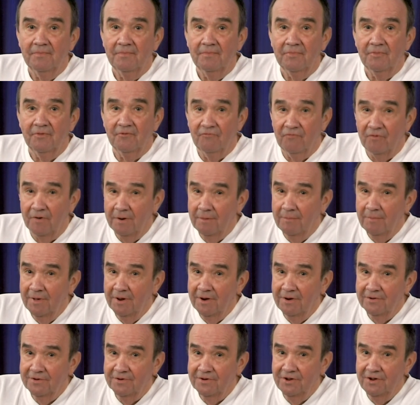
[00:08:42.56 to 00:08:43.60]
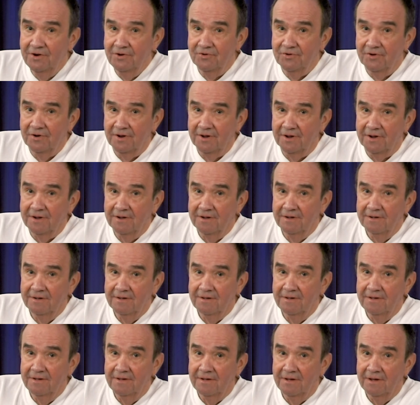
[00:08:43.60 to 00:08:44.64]
The fundamental teaching
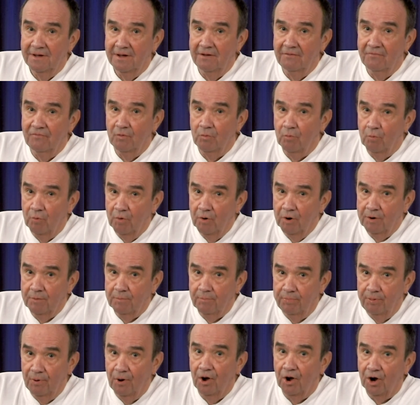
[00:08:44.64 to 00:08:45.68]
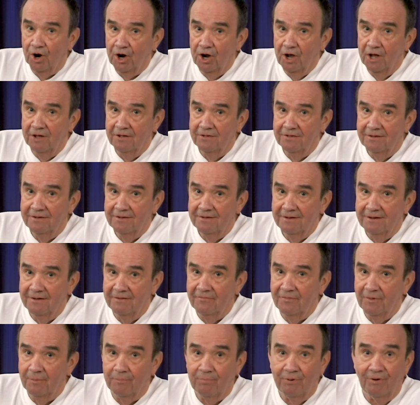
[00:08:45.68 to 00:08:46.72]
of the workbook,
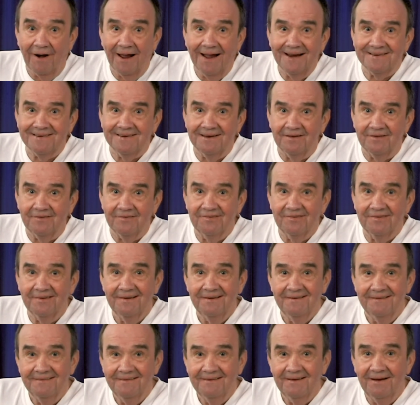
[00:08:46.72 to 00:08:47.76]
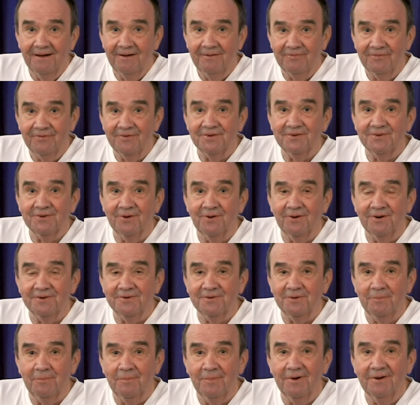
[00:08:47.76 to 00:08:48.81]
of the practice of this Course
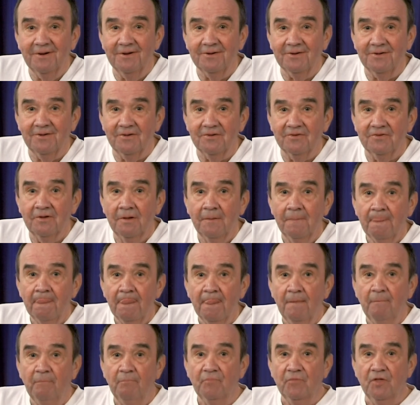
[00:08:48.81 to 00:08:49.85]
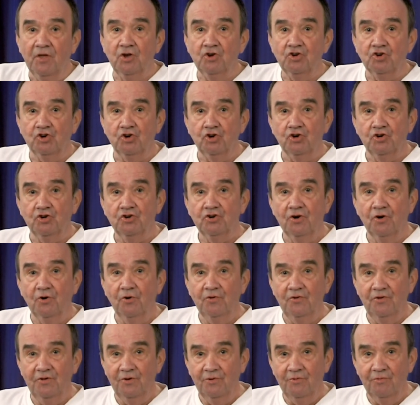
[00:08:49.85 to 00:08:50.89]
in Miracles, is to show
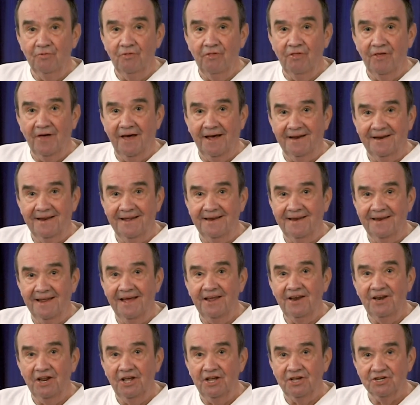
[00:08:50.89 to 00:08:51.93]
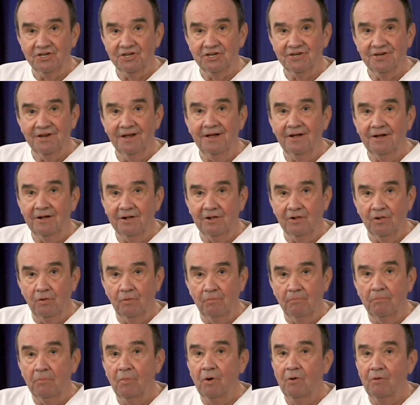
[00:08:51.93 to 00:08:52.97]
you that at any single
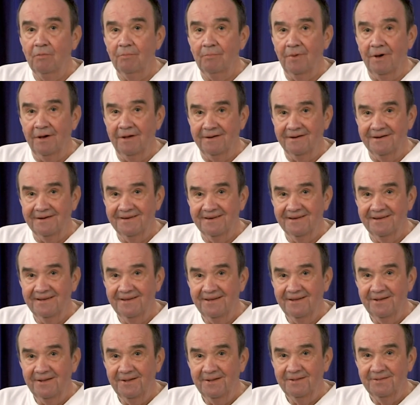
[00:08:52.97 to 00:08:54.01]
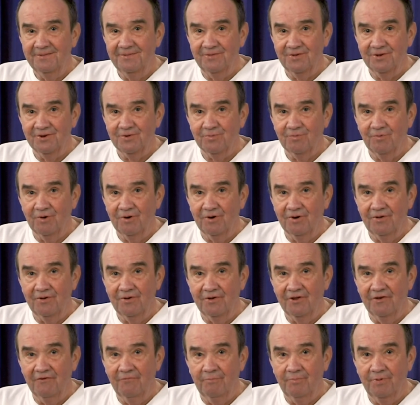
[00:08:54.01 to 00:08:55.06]
moment, this world
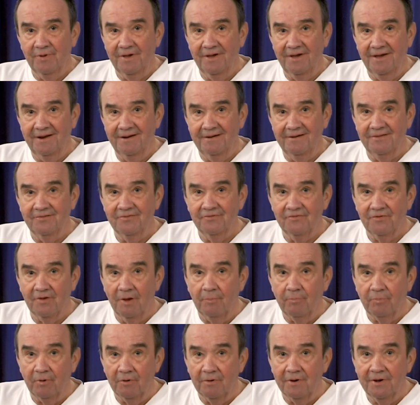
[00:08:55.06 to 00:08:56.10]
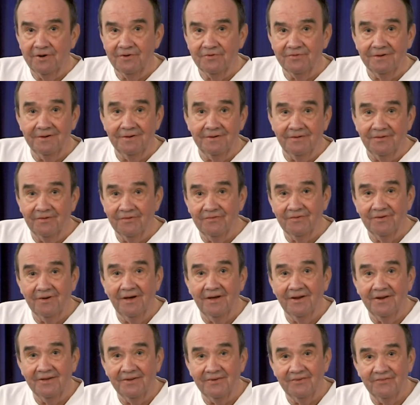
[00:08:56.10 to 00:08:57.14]
of pain and separation does
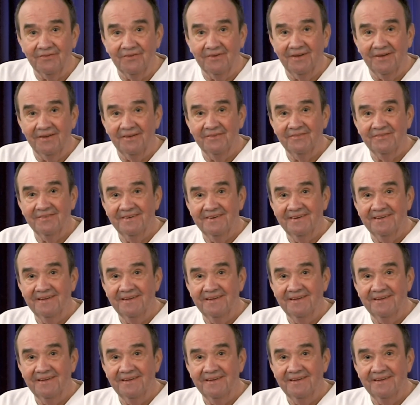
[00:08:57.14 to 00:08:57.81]
not exist.